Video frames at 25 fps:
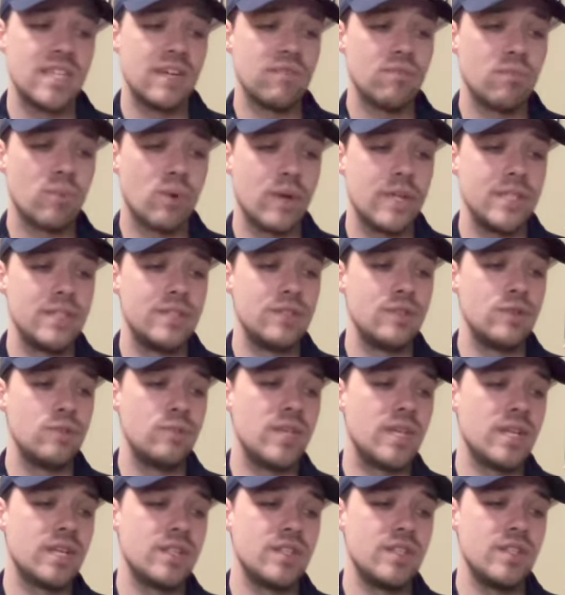7.2
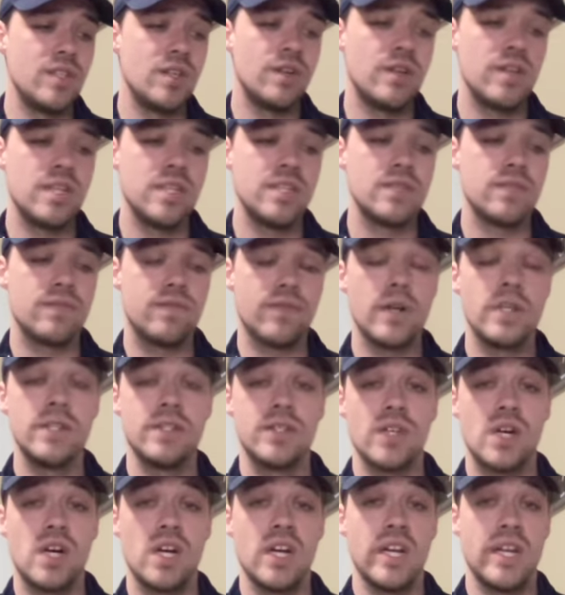because you know it is a fun
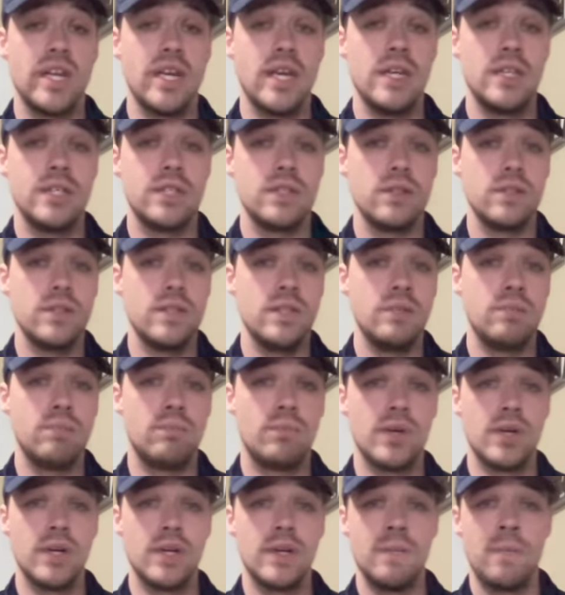song occasionally,
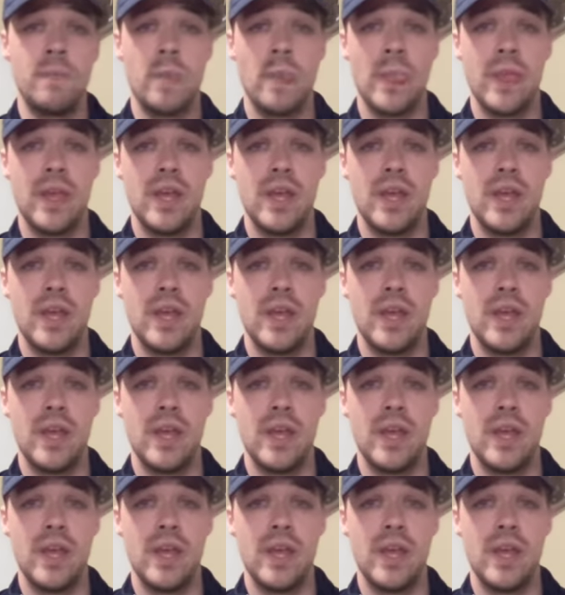but